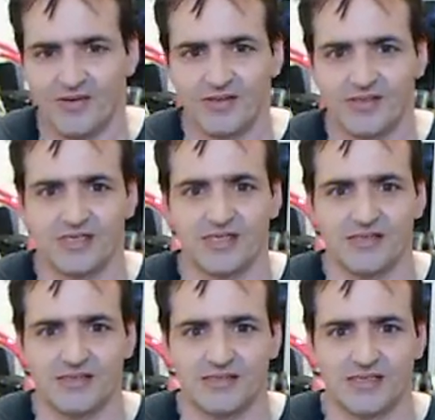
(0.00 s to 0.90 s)

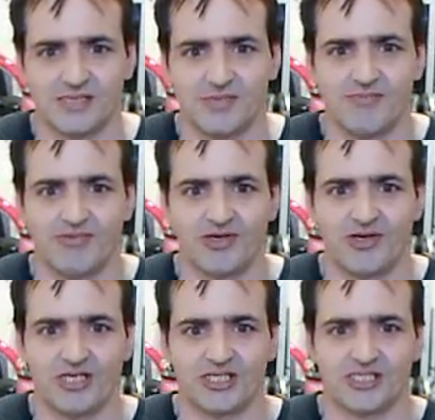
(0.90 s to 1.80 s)
There's been
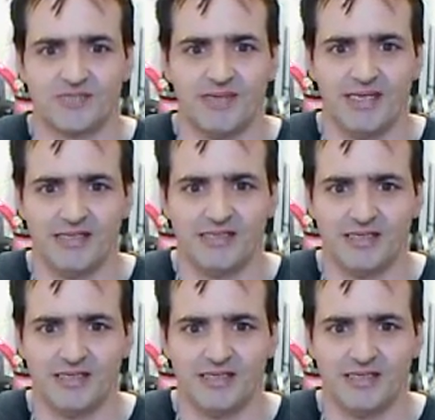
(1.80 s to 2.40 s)
precautions made